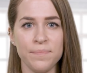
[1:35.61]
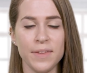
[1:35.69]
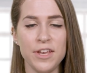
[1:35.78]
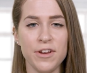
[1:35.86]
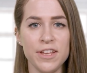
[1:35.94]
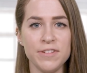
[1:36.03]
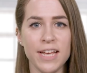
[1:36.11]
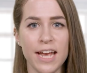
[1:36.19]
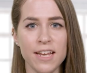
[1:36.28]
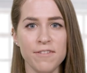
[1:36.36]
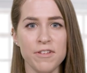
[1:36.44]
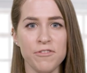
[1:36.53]
You can use
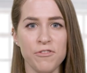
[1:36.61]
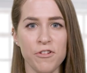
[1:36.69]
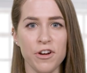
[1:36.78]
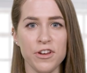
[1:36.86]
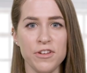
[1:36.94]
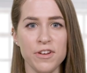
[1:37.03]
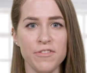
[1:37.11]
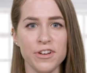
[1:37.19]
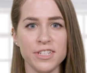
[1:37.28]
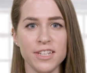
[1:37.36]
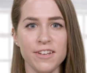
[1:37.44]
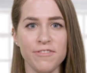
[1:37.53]
any of the 4
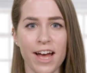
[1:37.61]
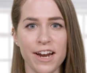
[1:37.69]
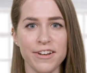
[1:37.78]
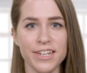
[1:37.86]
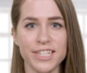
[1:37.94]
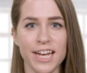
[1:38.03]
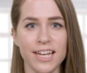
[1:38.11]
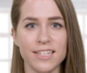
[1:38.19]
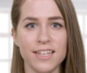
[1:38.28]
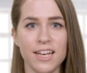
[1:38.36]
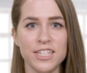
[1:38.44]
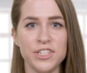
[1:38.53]
universally flattering shades